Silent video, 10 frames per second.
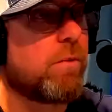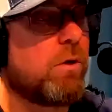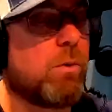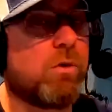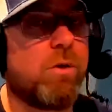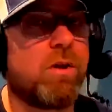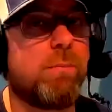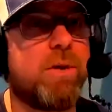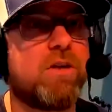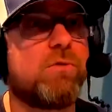You want to create the
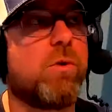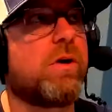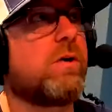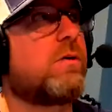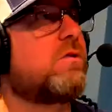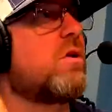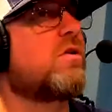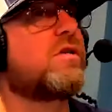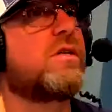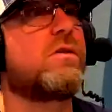best work. It's all
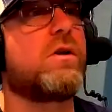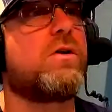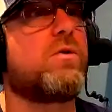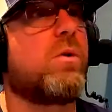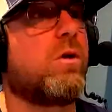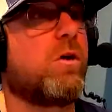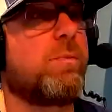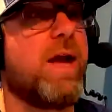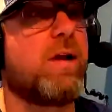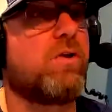said and done. You want to look
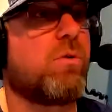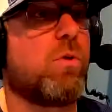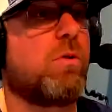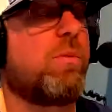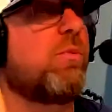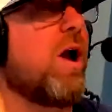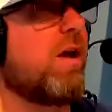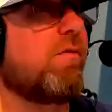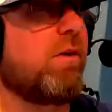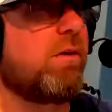back on your work and be
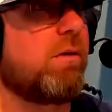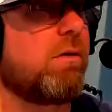proud of it.